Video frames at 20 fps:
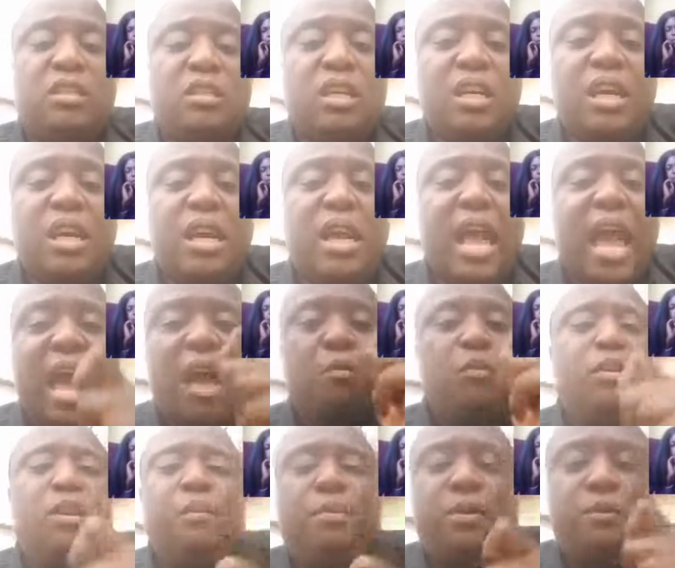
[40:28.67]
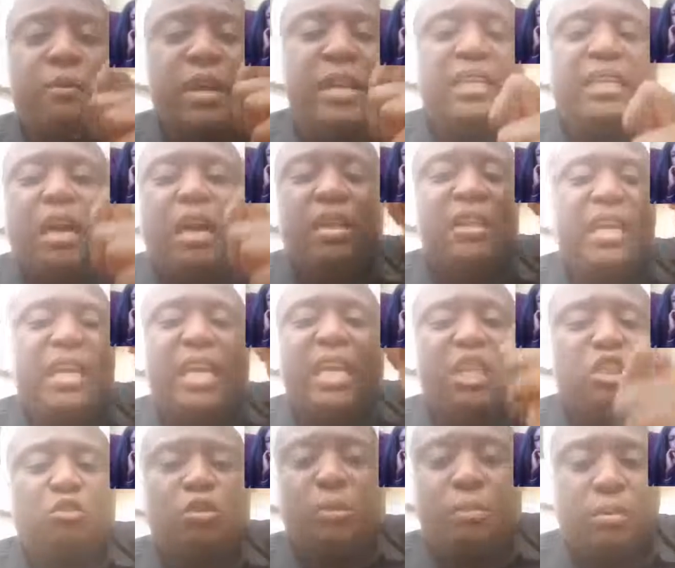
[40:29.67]
And we could be written down in the history
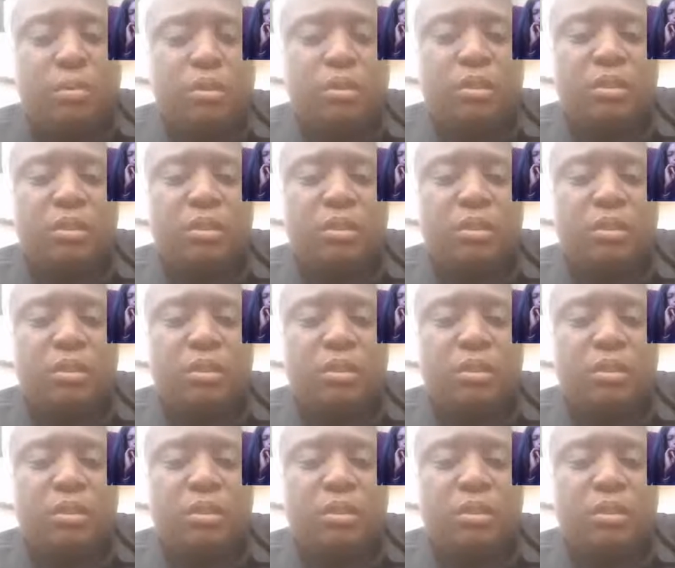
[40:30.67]
books